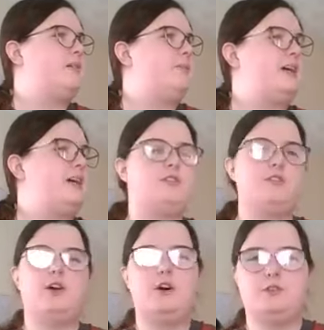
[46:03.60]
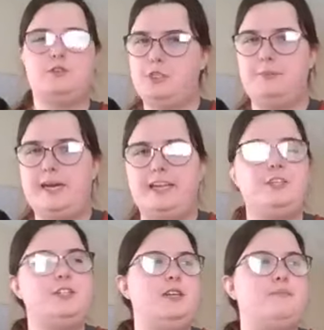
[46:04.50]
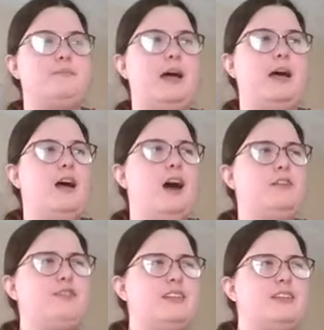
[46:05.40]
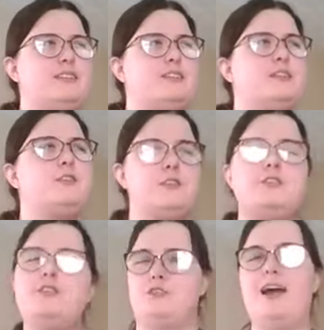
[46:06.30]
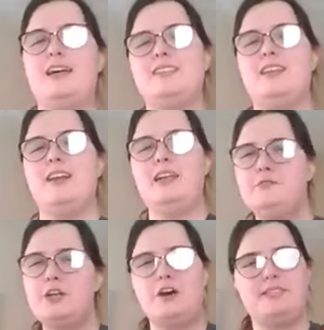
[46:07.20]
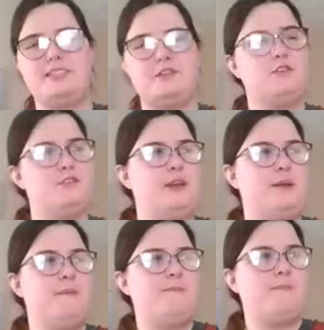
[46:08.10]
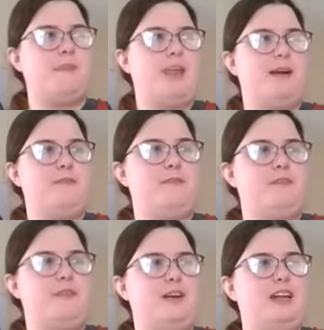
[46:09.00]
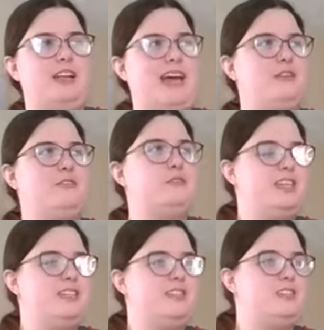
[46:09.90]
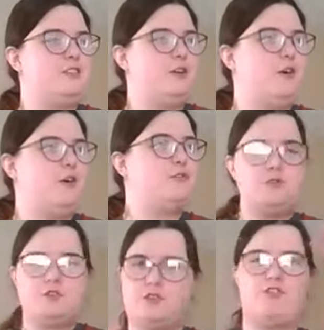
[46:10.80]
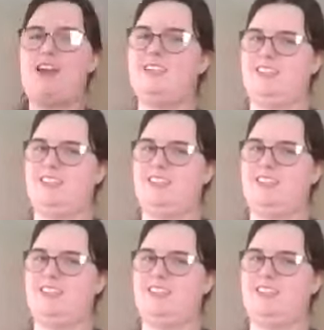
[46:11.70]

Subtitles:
a macaron or choux pastry, but I find that it's a good stress. I don't know, it sort of allows me to sort of, all the stress